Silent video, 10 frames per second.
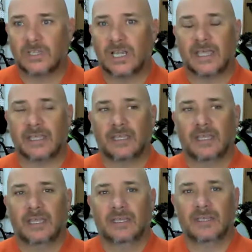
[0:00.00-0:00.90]
Like,
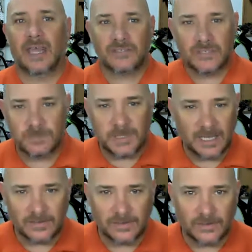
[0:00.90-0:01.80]
not just
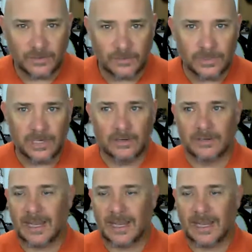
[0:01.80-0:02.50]
because it's a new year,